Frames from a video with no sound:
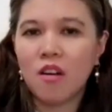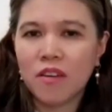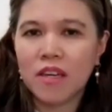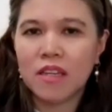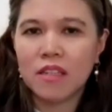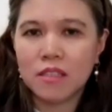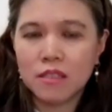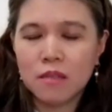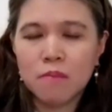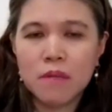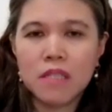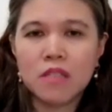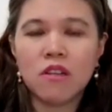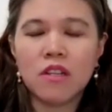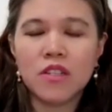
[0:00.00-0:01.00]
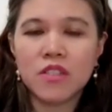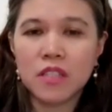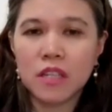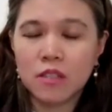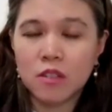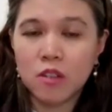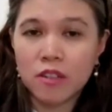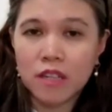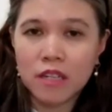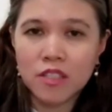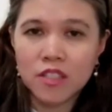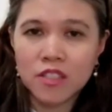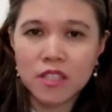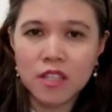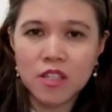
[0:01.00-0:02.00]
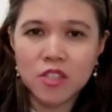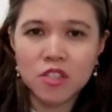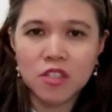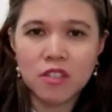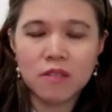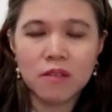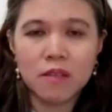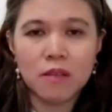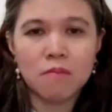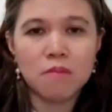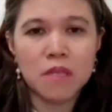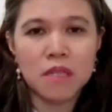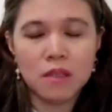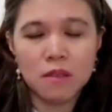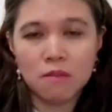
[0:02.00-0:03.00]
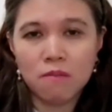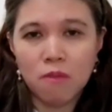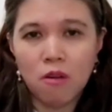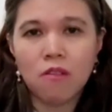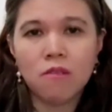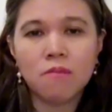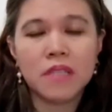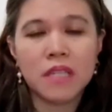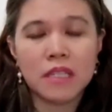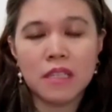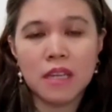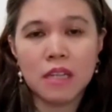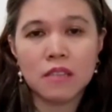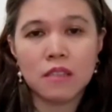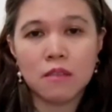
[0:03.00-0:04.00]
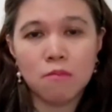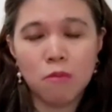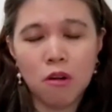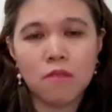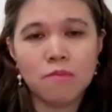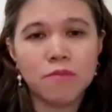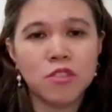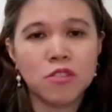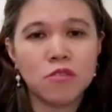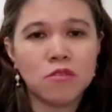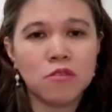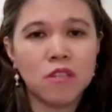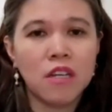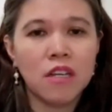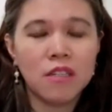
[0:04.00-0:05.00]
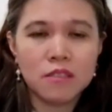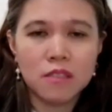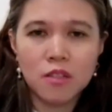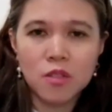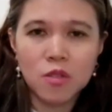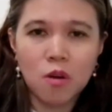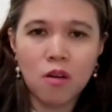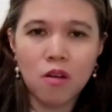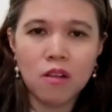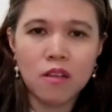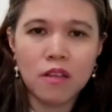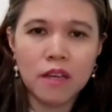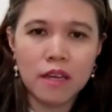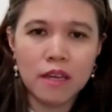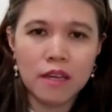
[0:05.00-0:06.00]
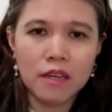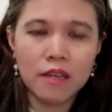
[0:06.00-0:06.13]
How can individuals and organizations can get involved to TESOL